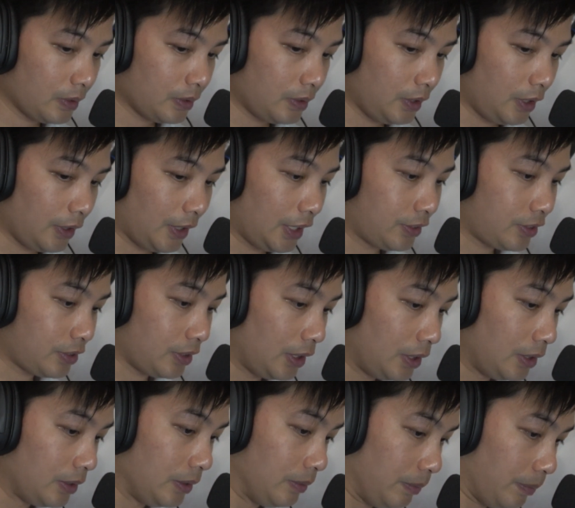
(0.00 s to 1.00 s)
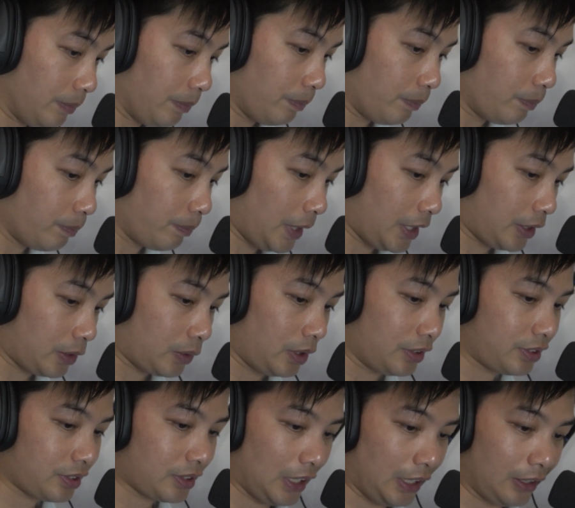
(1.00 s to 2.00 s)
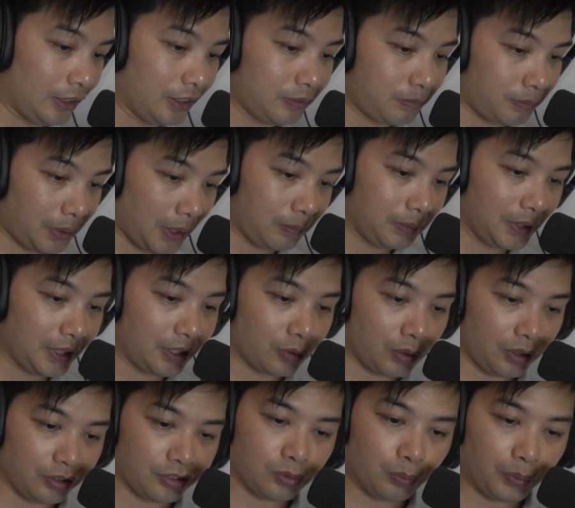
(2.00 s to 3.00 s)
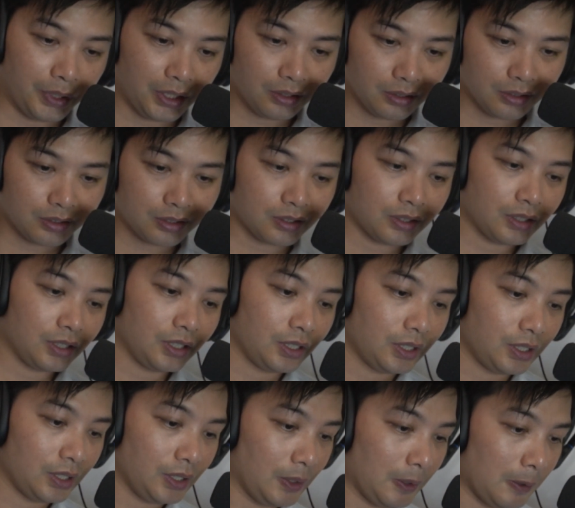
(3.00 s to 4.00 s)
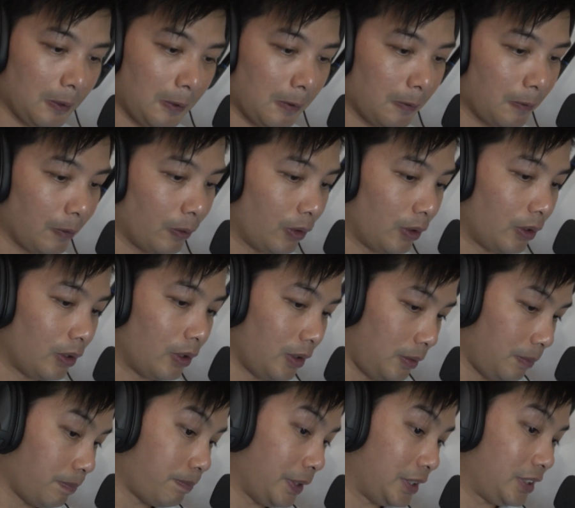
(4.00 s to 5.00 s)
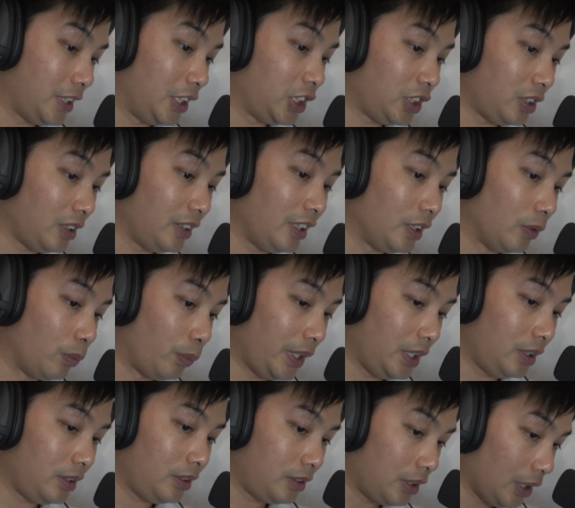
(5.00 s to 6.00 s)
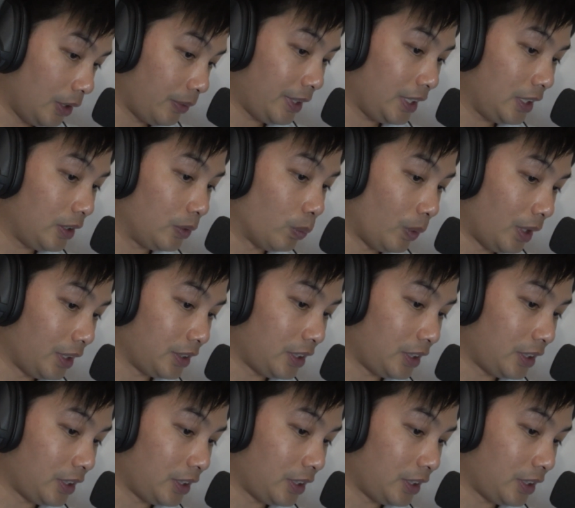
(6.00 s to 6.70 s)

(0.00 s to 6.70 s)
All right, so by cross current, probably cross winds, or potentially the wind going in one